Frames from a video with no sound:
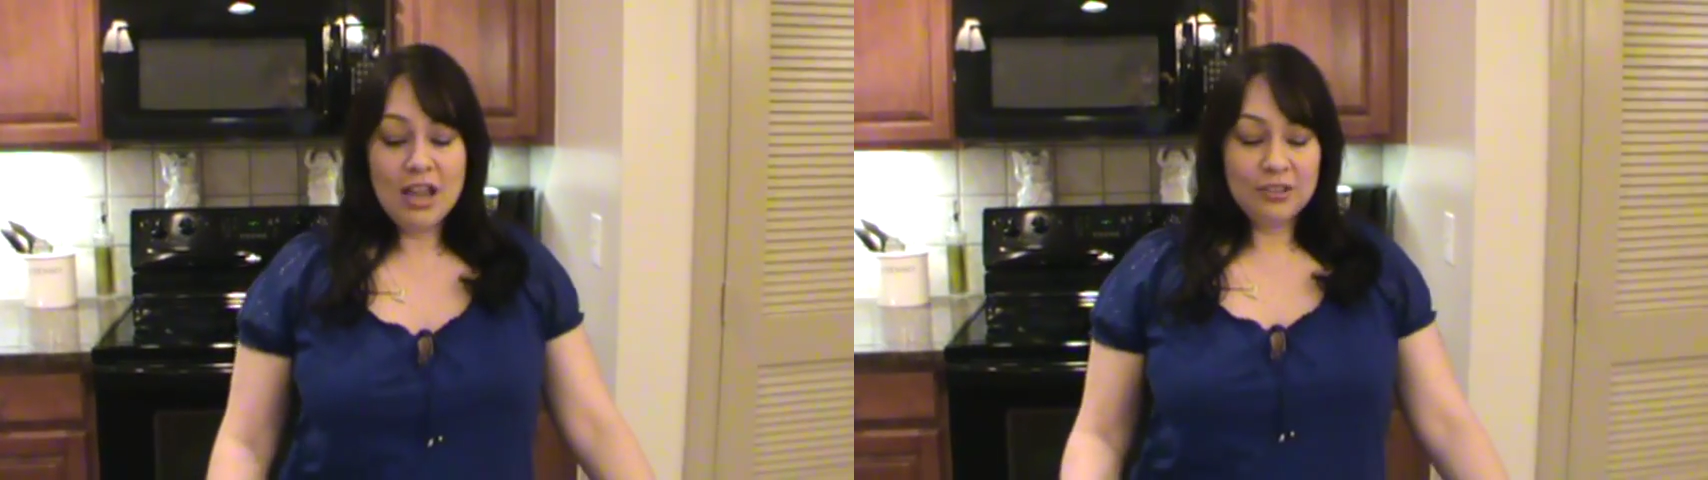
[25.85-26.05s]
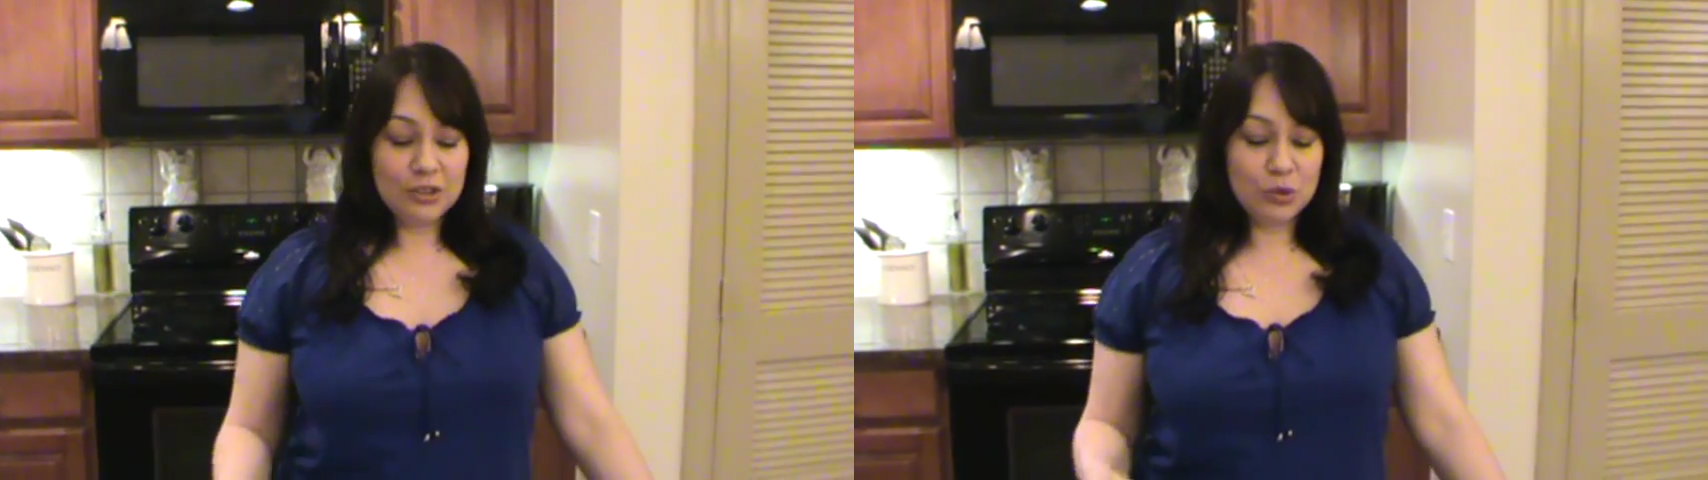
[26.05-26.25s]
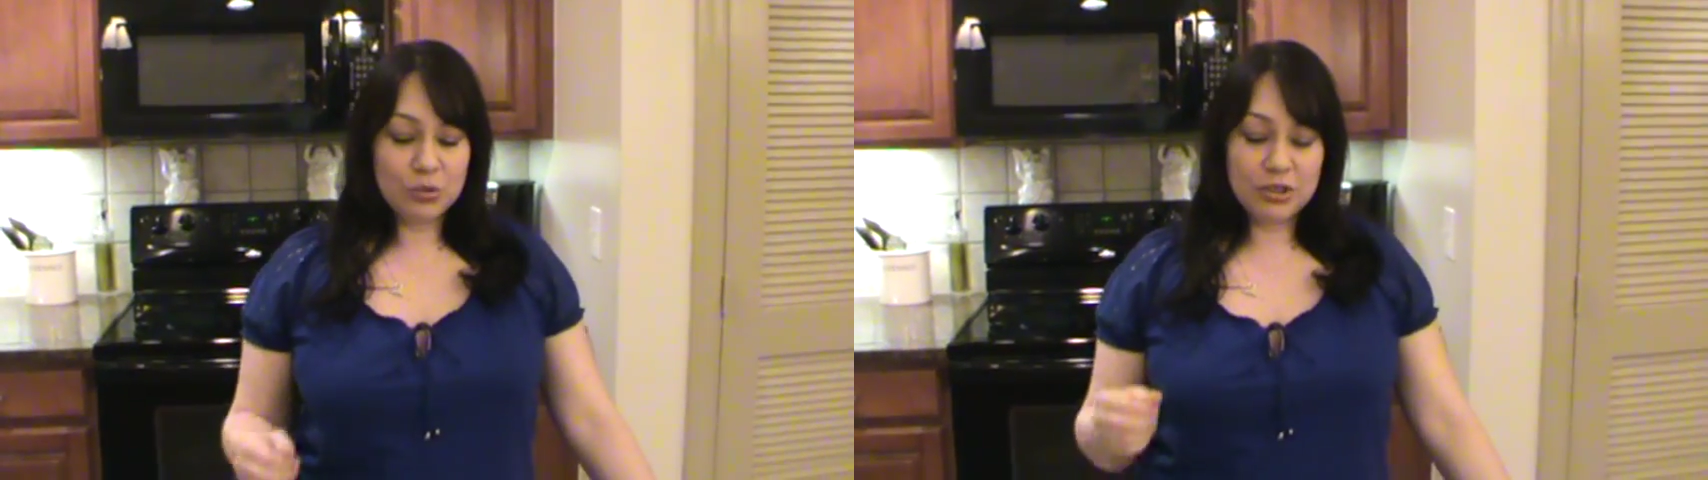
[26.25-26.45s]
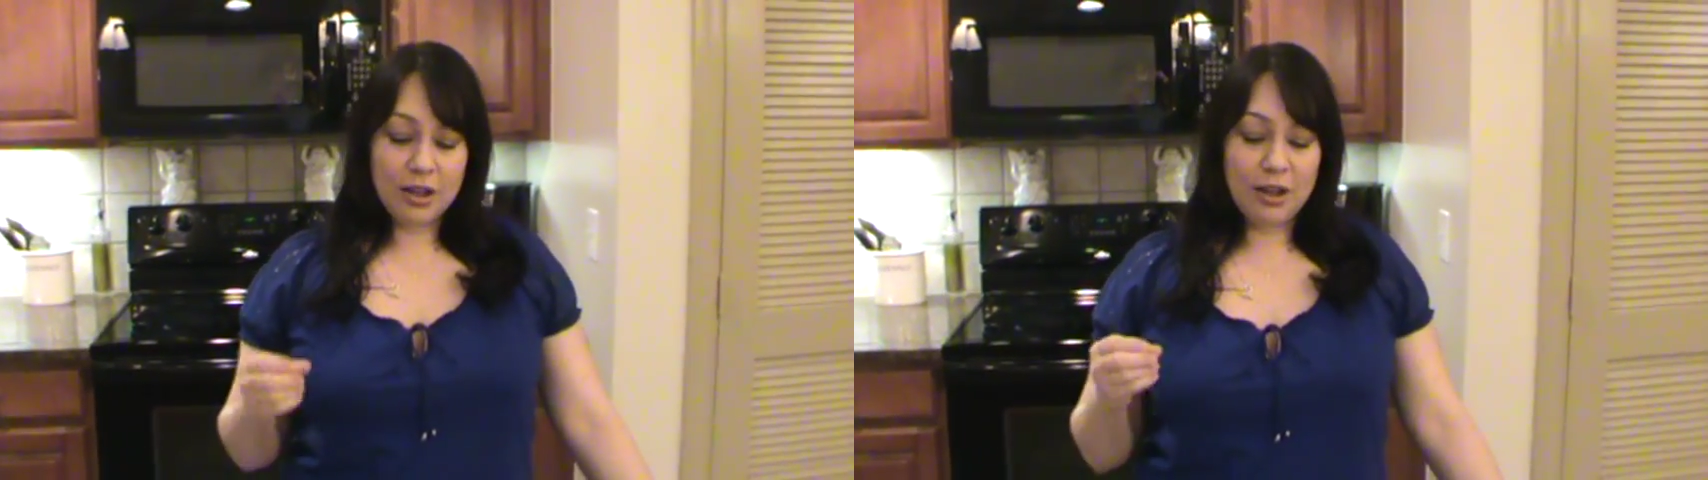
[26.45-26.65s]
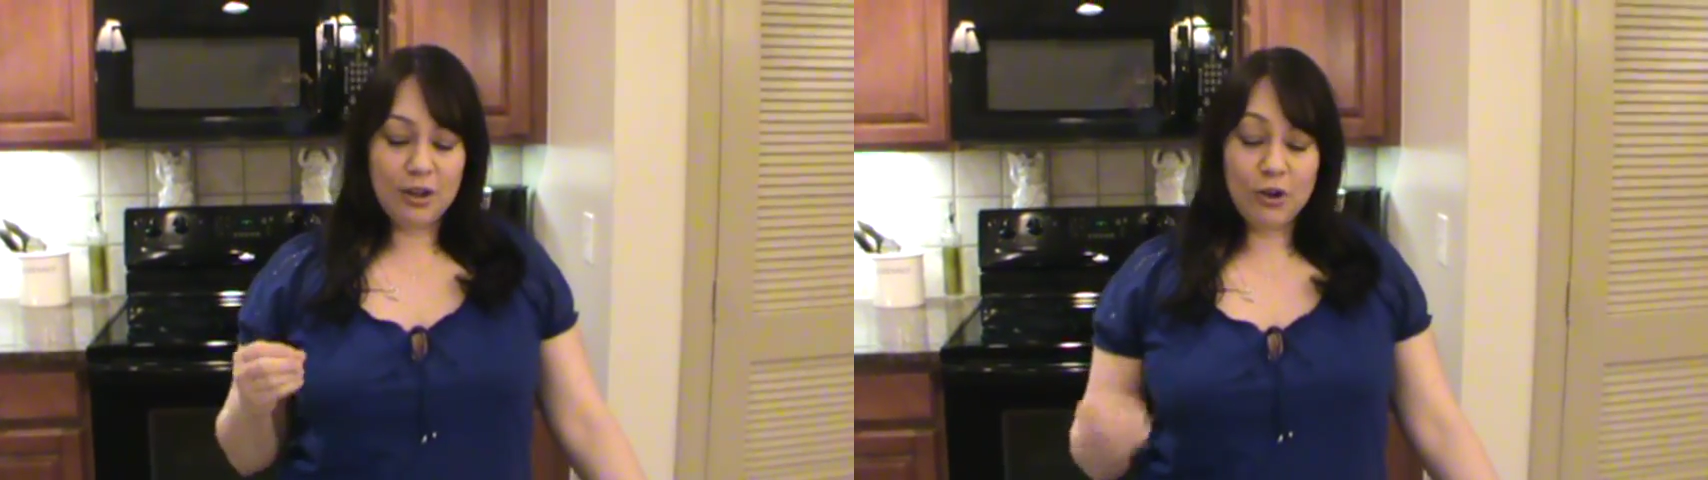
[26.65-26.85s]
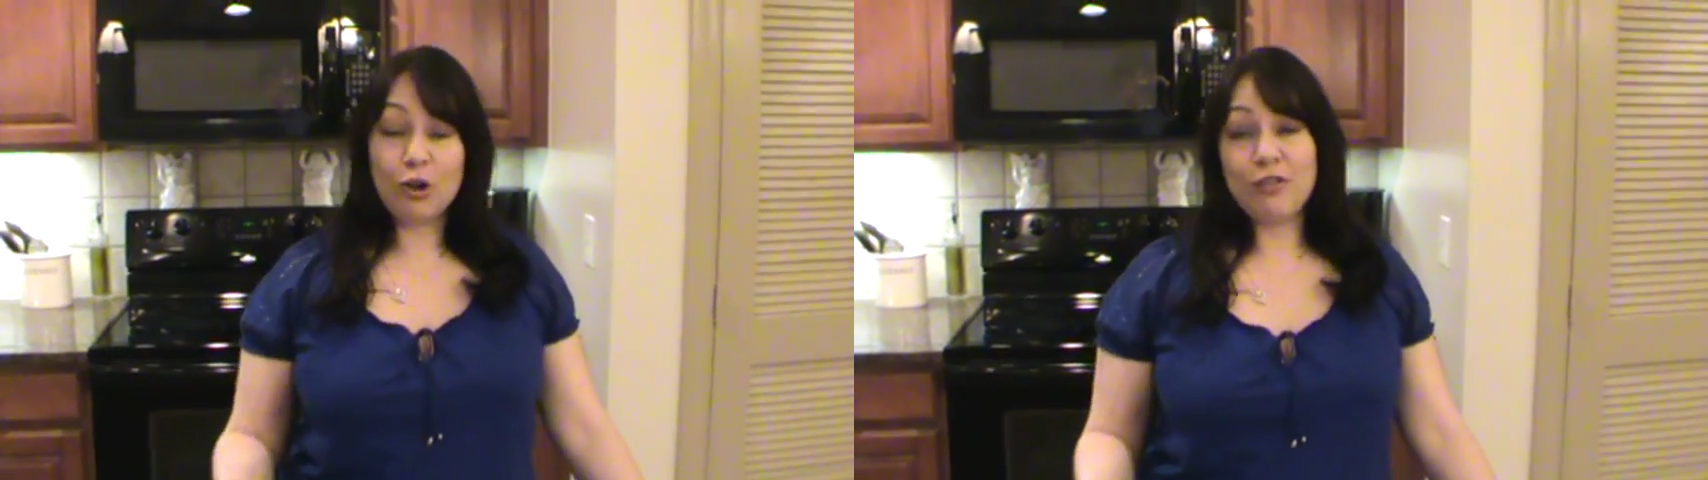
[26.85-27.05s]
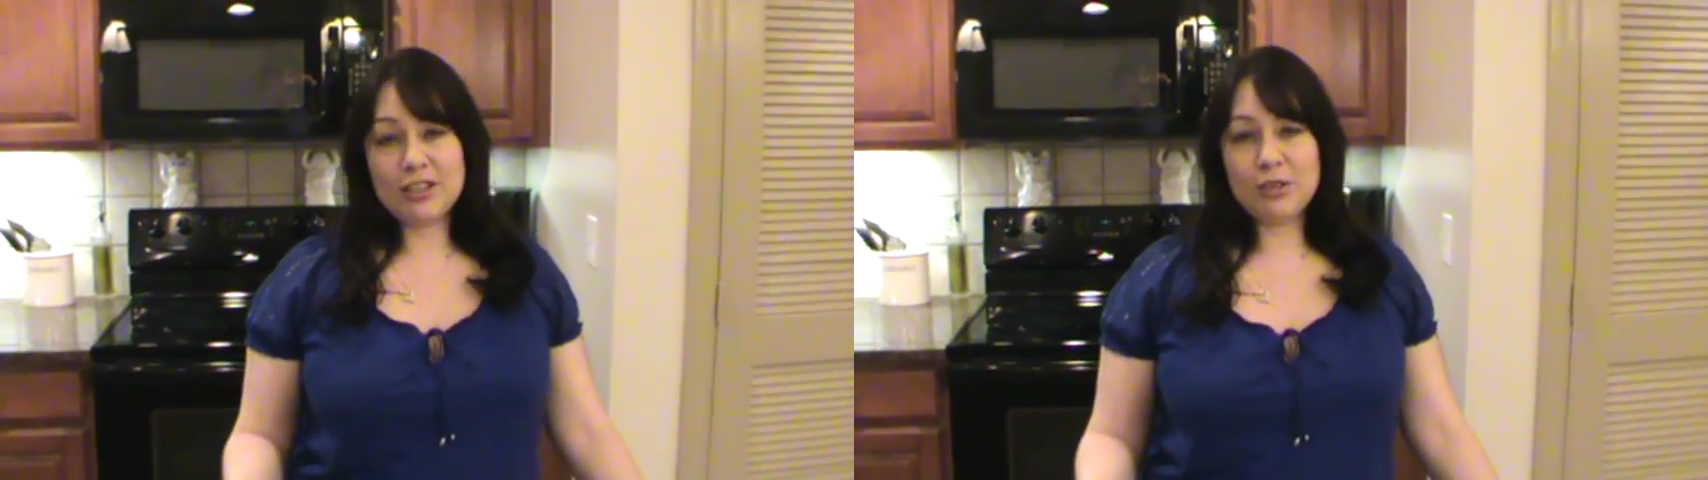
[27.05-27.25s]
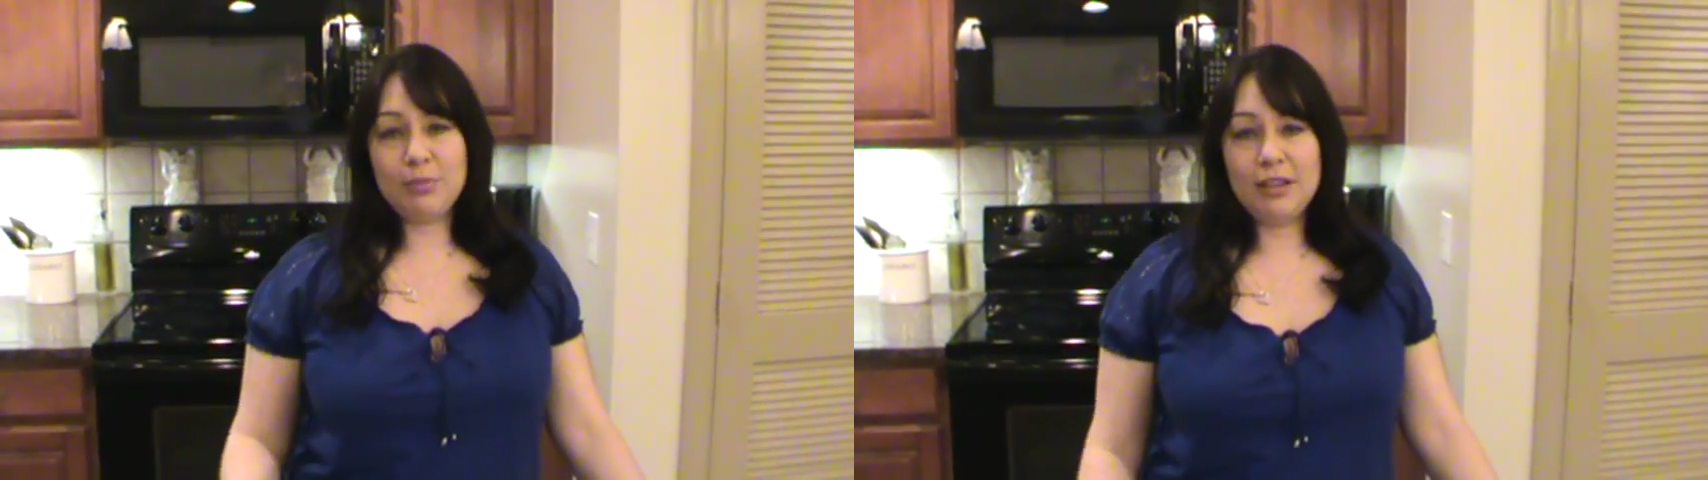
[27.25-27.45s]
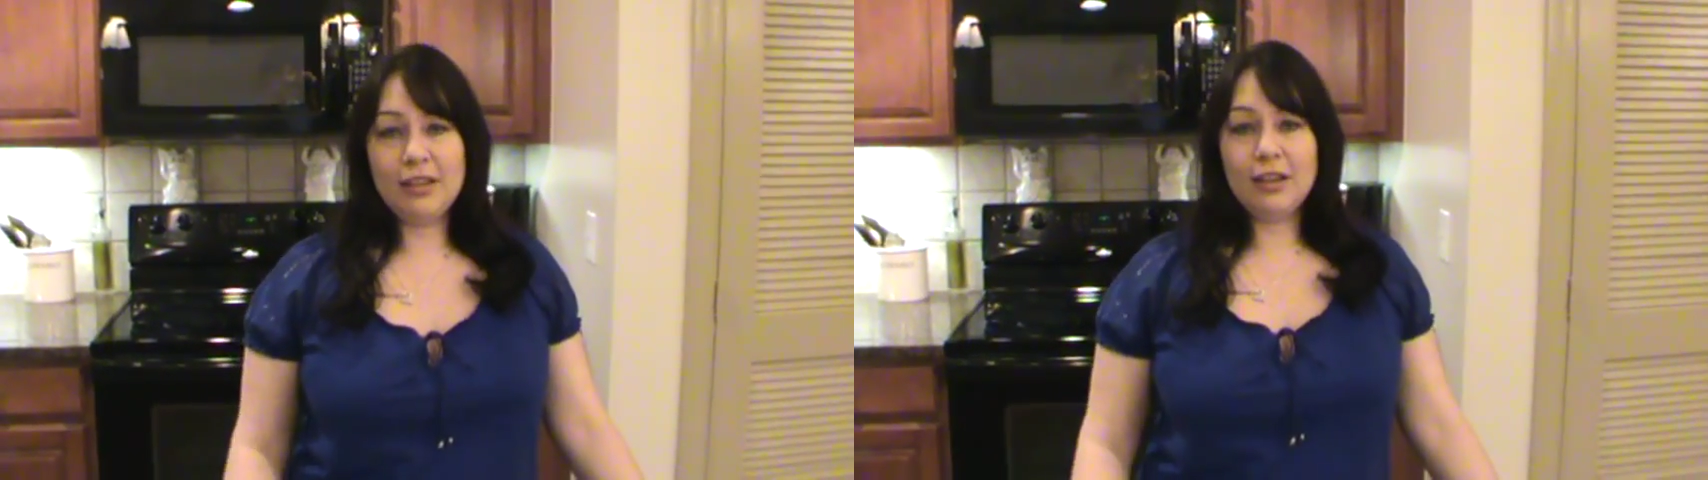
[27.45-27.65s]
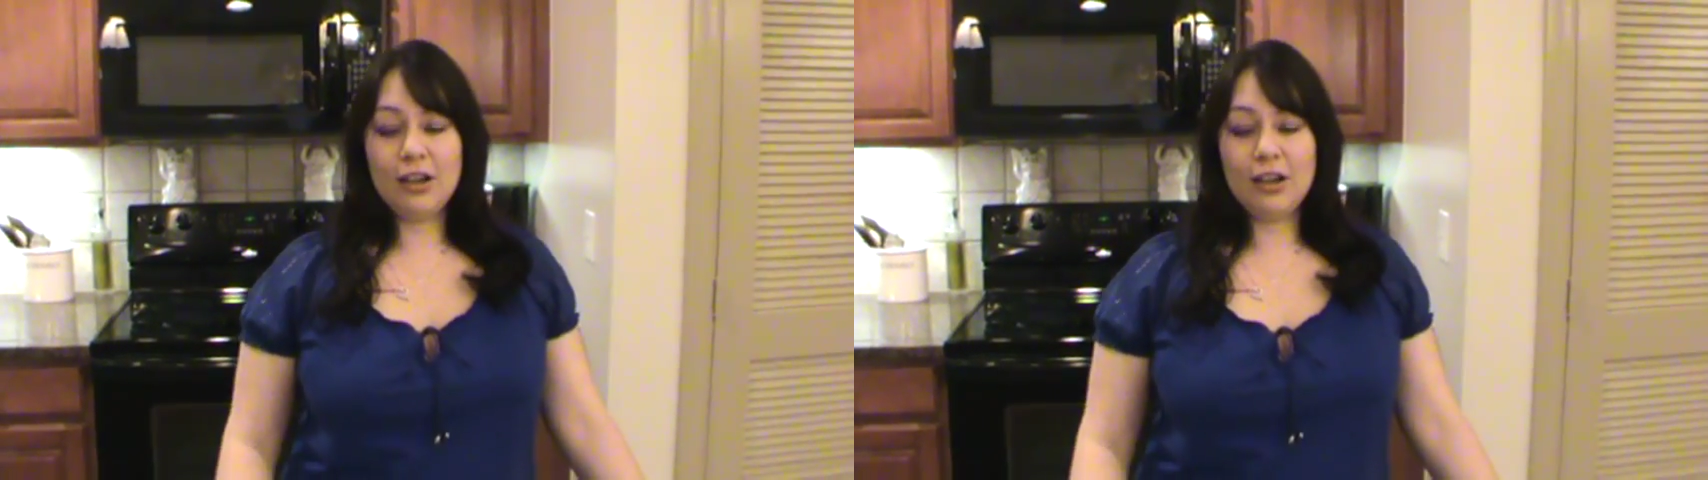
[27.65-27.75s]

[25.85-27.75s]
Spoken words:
This was her recipe.